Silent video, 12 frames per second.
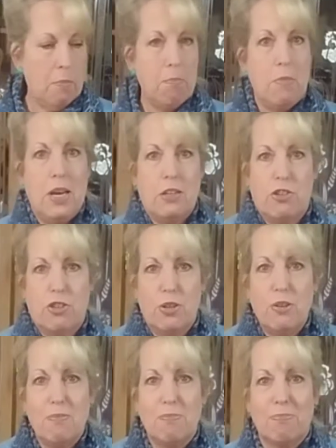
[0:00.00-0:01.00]

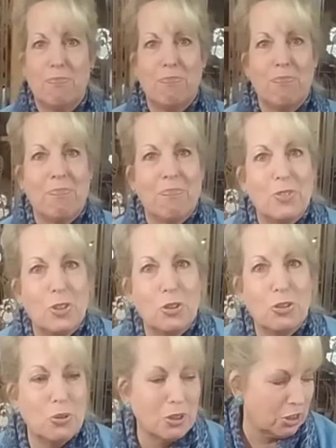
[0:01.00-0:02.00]
measure
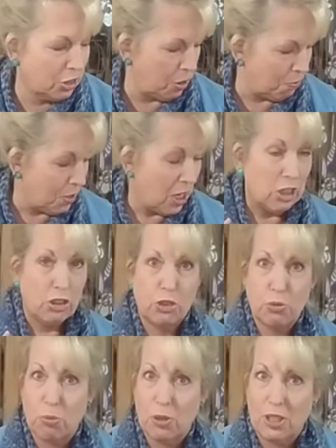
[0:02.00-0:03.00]
your storage cube.
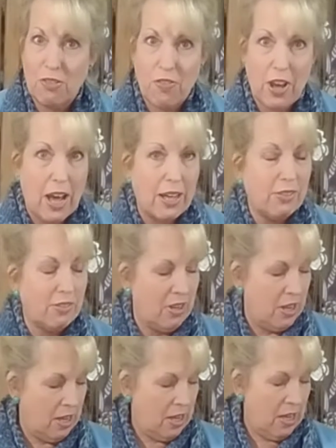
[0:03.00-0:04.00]
Just really fast.
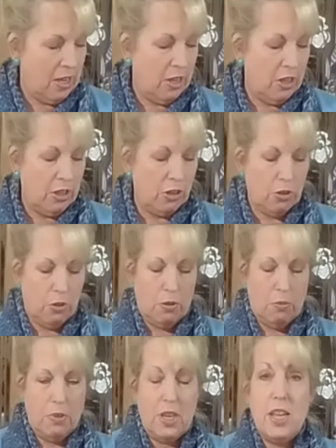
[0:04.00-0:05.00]

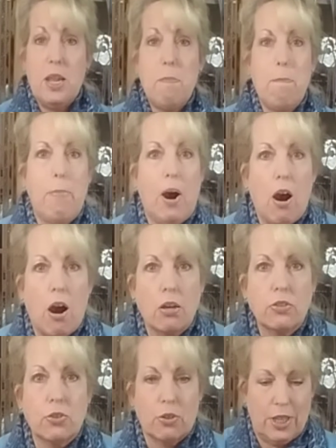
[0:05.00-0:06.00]
You'll, any
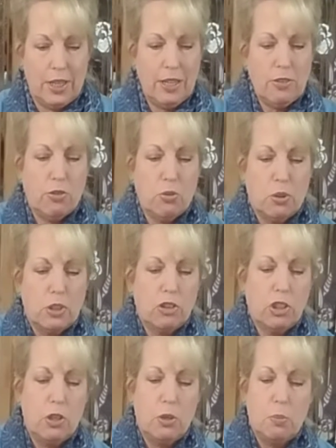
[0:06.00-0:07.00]
box or any
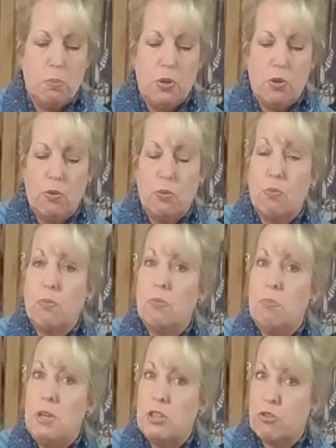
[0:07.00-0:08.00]
storage cube you
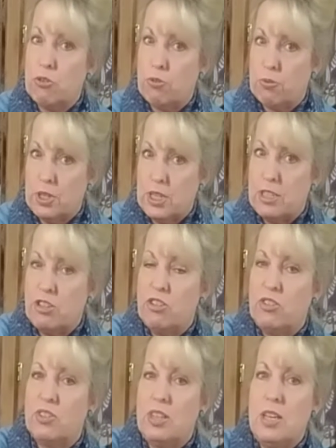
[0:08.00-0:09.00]
measure three
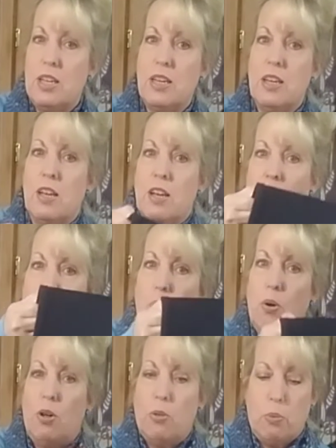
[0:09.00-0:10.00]
inches in,
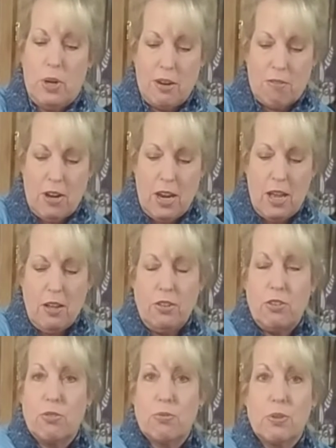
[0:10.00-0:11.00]
go all the way
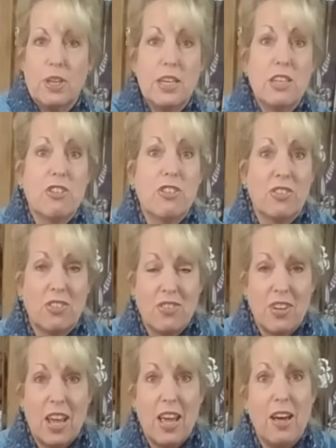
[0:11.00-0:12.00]
around, three inches
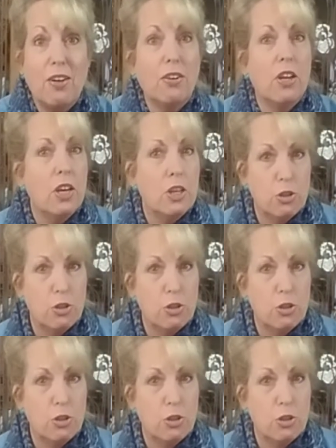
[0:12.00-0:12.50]
down,